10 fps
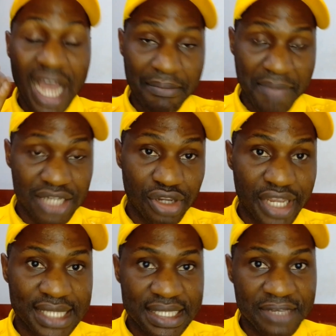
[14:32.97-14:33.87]
And make sure
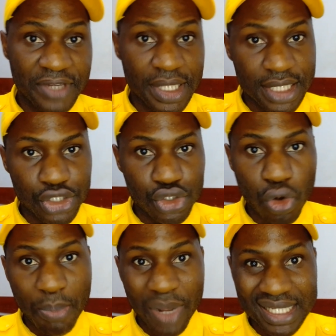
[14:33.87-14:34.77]
your CV is a
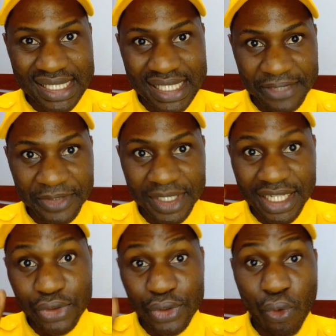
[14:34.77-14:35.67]
Europass CV
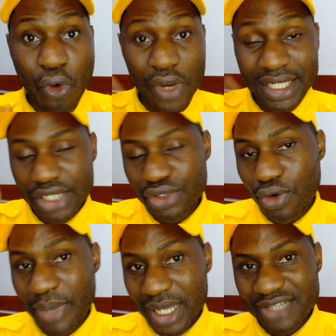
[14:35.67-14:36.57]
or in the
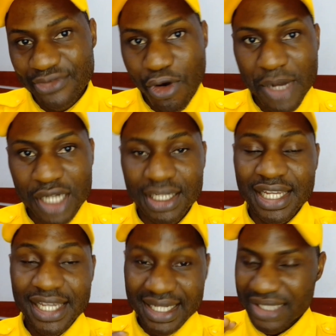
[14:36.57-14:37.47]
Europass format.
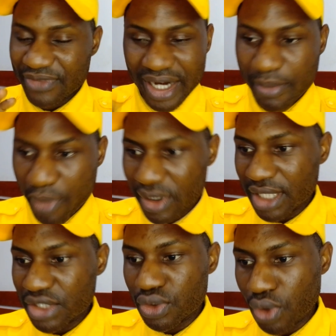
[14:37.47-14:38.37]
It is very
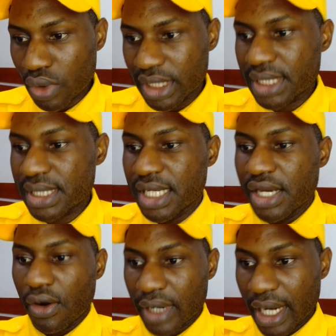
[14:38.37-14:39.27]
important to note this,
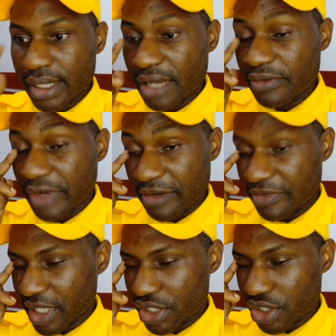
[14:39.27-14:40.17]
all right? Then
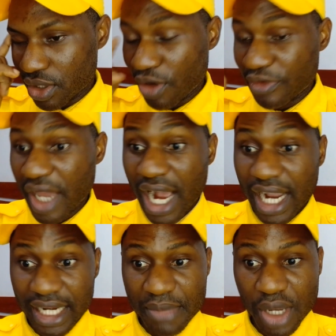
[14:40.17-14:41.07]
verification of your
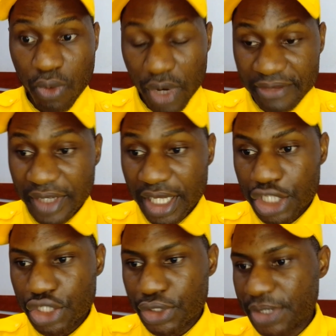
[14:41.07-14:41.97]
academic
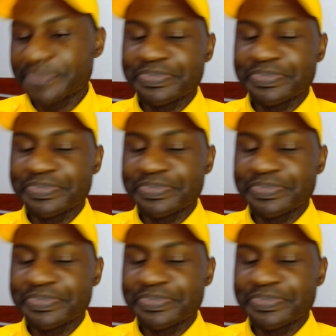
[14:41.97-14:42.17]
qualifications.